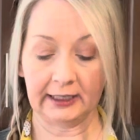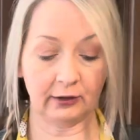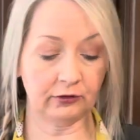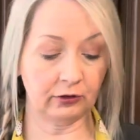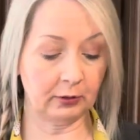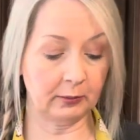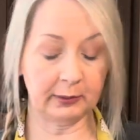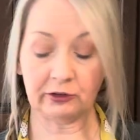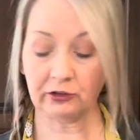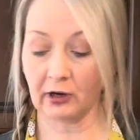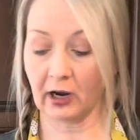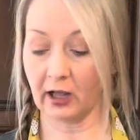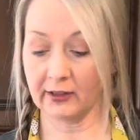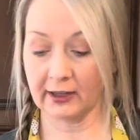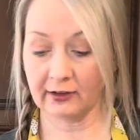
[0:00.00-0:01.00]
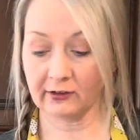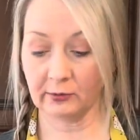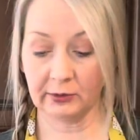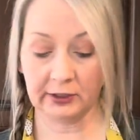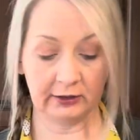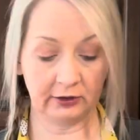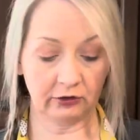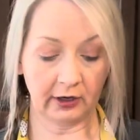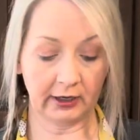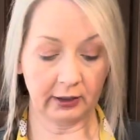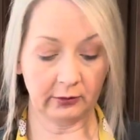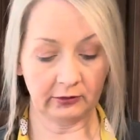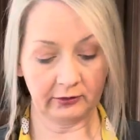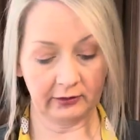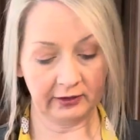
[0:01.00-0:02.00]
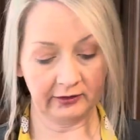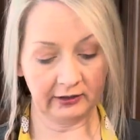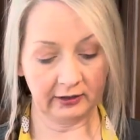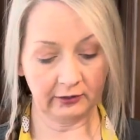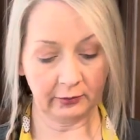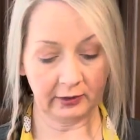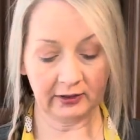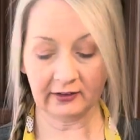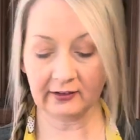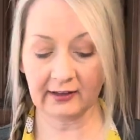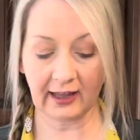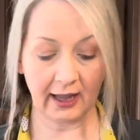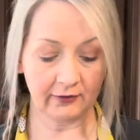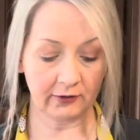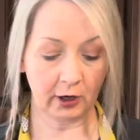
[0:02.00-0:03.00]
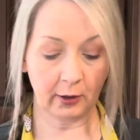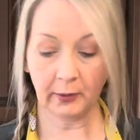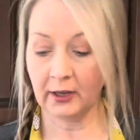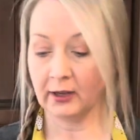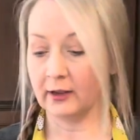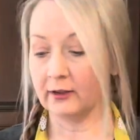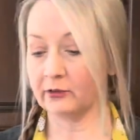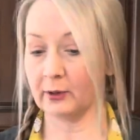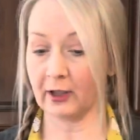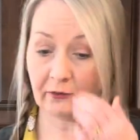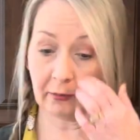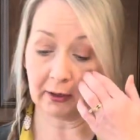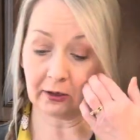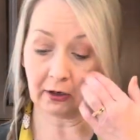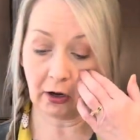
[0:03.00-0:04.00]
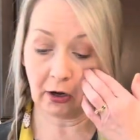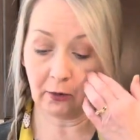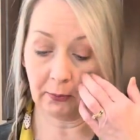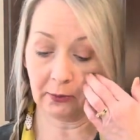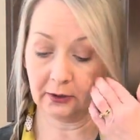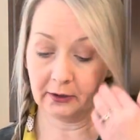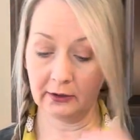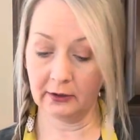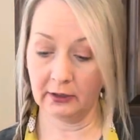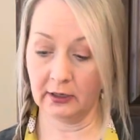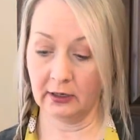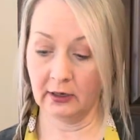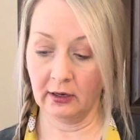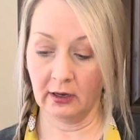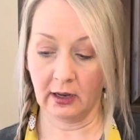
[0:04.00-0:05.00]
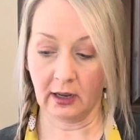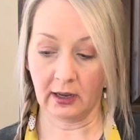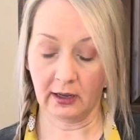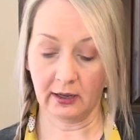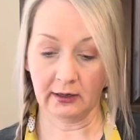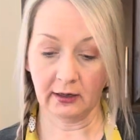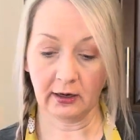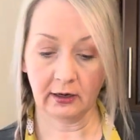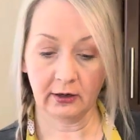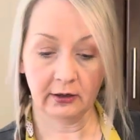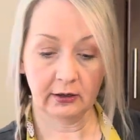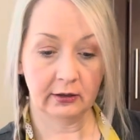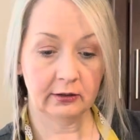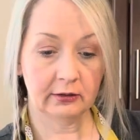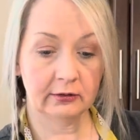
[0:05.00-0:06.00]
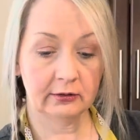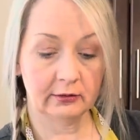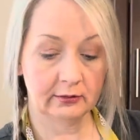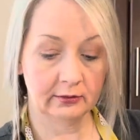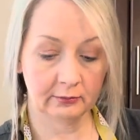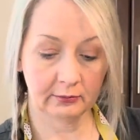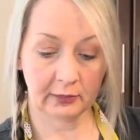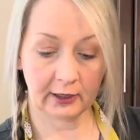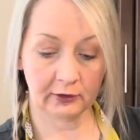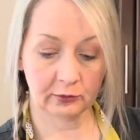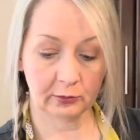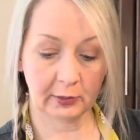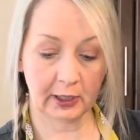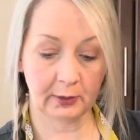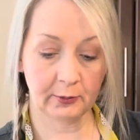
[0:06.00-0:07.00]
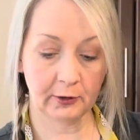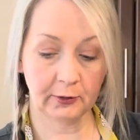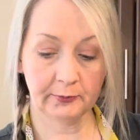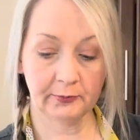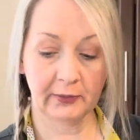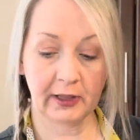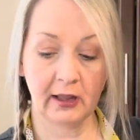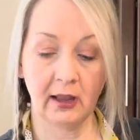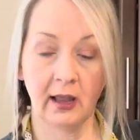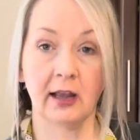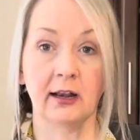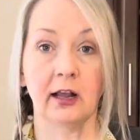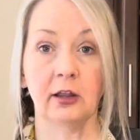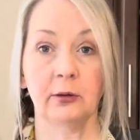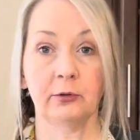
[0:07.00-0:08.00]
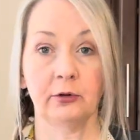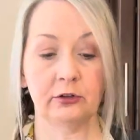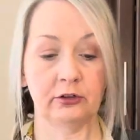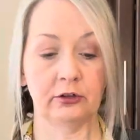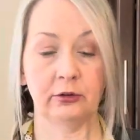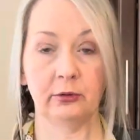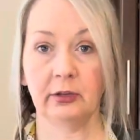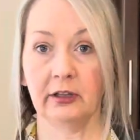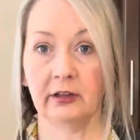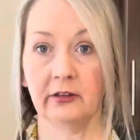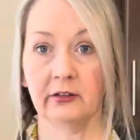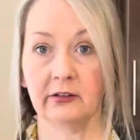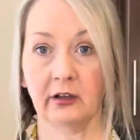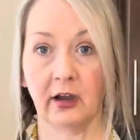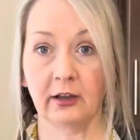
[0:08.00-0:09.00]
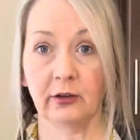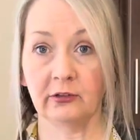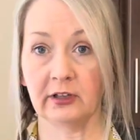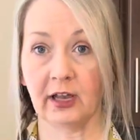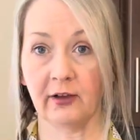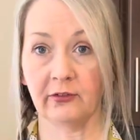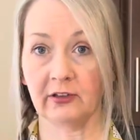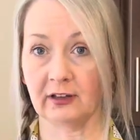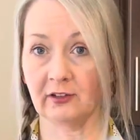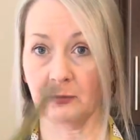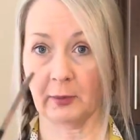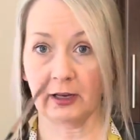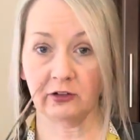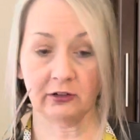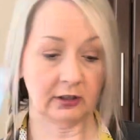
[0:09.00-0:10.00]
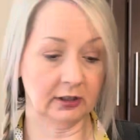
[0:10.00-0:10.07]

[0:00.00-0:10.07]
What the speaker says: So you want to make sure all that's completely dried out. So this is a half cup. So we have about a cup on our parchment paper. And all I'm going to do is, I use an offset spatula.